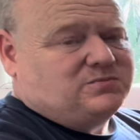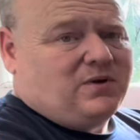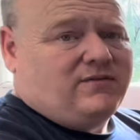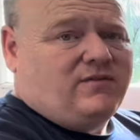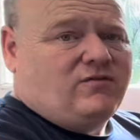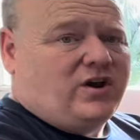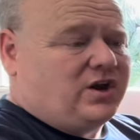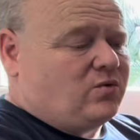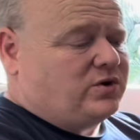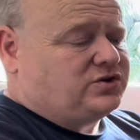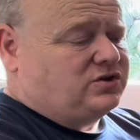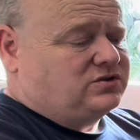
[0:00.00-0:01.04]
but if you've got any
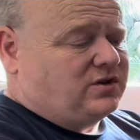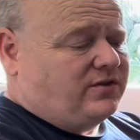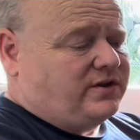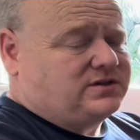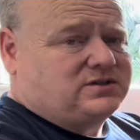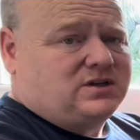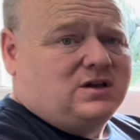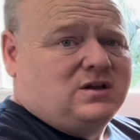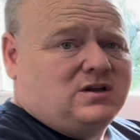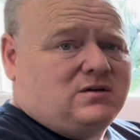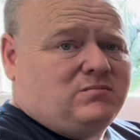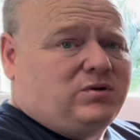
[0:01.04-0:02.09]
questions on this,
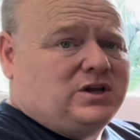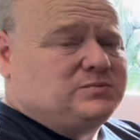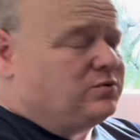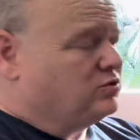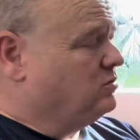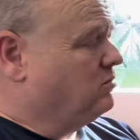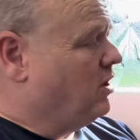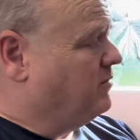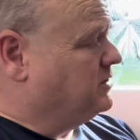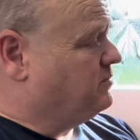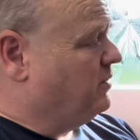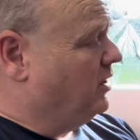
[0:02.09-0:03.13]
please put some
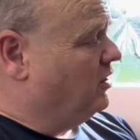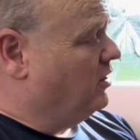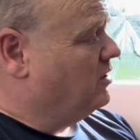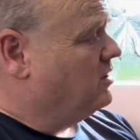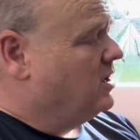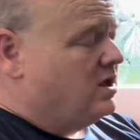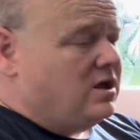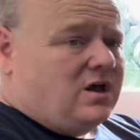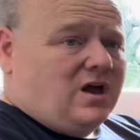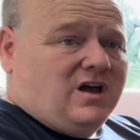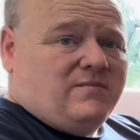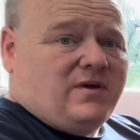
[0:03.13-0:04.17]
comments below.
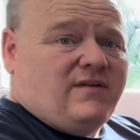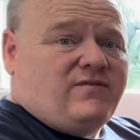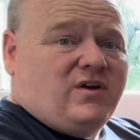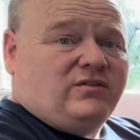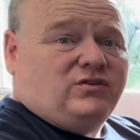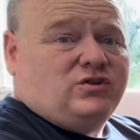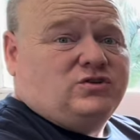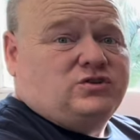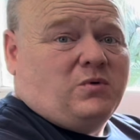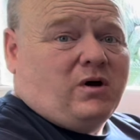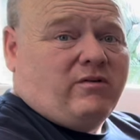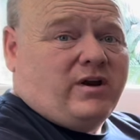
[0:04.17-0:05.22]
If you haven't done so
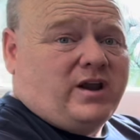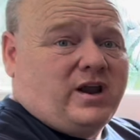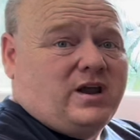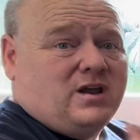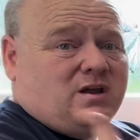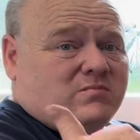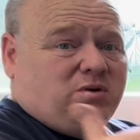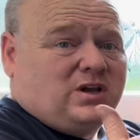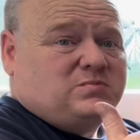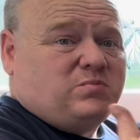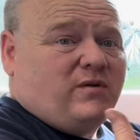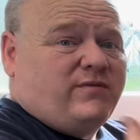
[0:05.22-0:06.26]
already, please
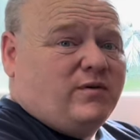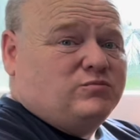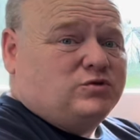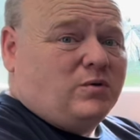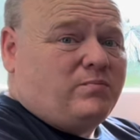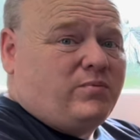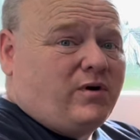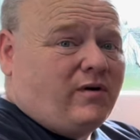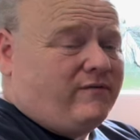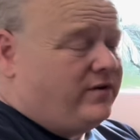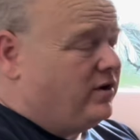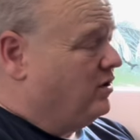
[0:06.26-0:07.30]
put a thumbs up on
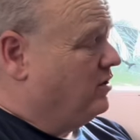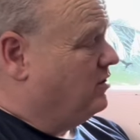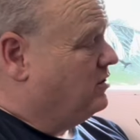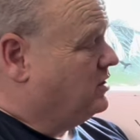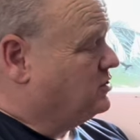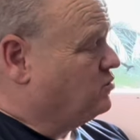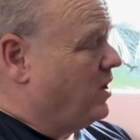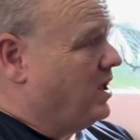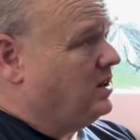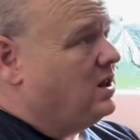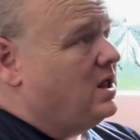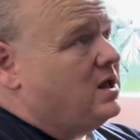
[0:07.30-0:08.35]
the video as
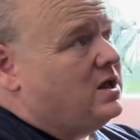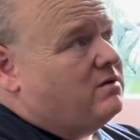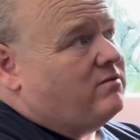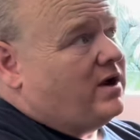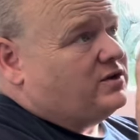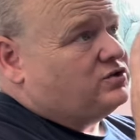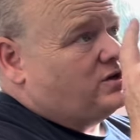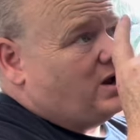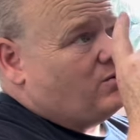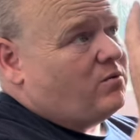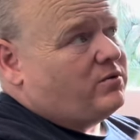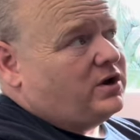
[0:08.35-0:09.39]
well. Right, so
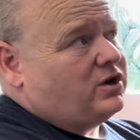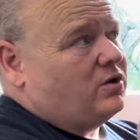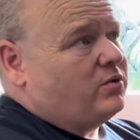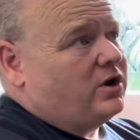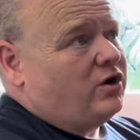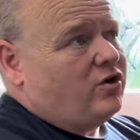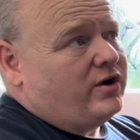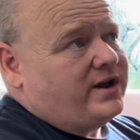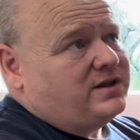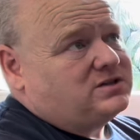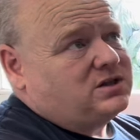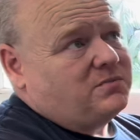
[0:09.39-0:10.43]
now what we're going to do, we're going to go
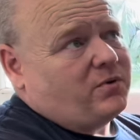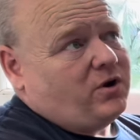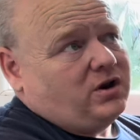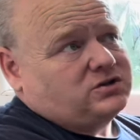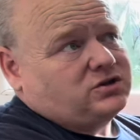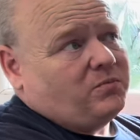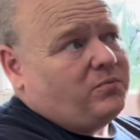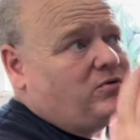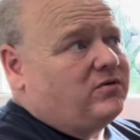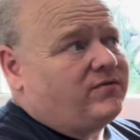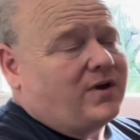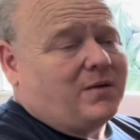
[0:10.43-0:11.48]
into the boiler. So I'll pull
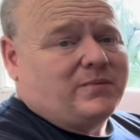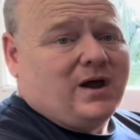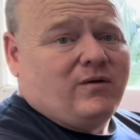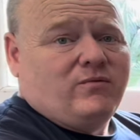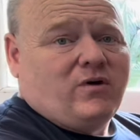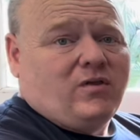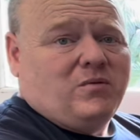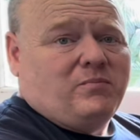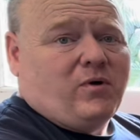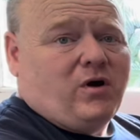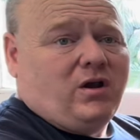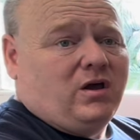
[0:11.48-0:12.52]
the flap down on the
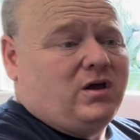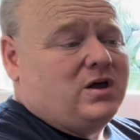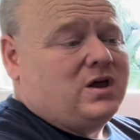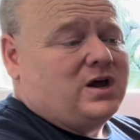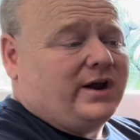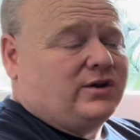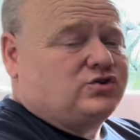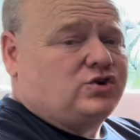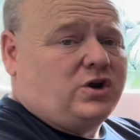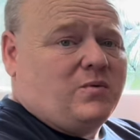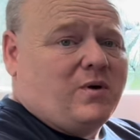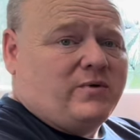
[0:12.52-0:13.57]
boiler and I'll show
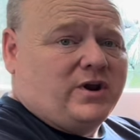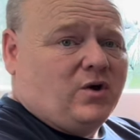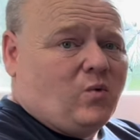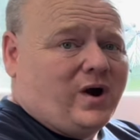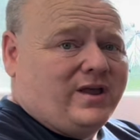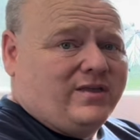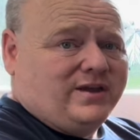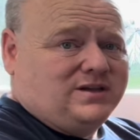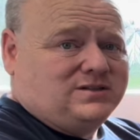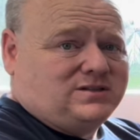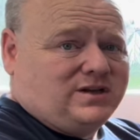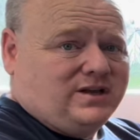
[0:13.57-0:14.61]
you where we're going to wire
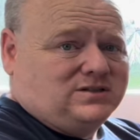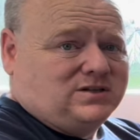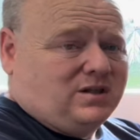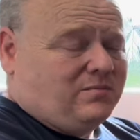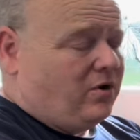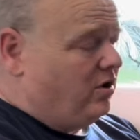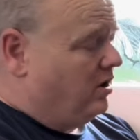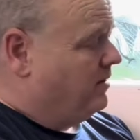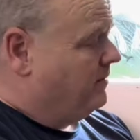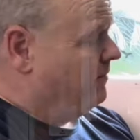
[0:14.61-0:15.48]
these into the boiler.